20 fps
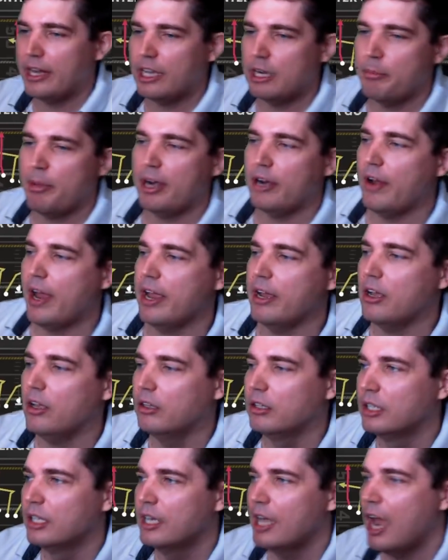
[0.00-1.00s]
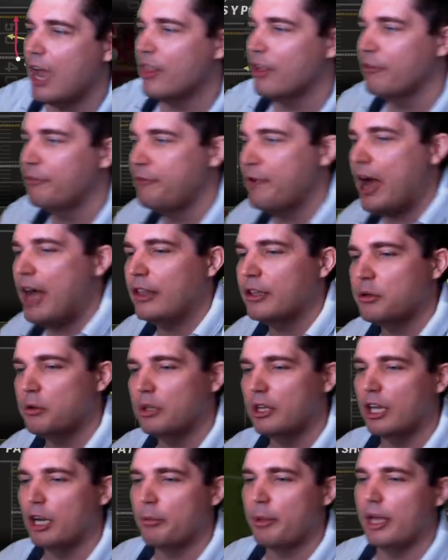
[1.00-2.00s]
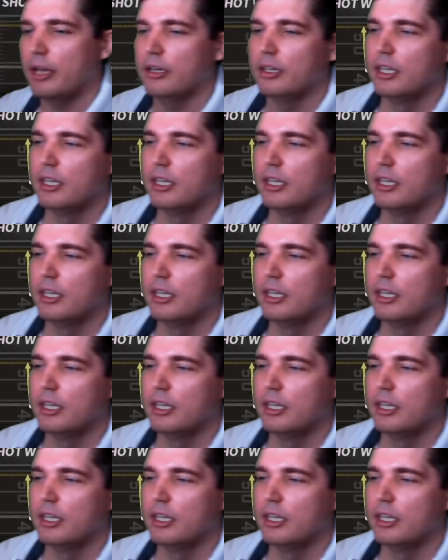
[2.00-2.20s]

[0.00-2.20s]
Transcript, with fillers: to get a better angle, and they'll follow you a little bit.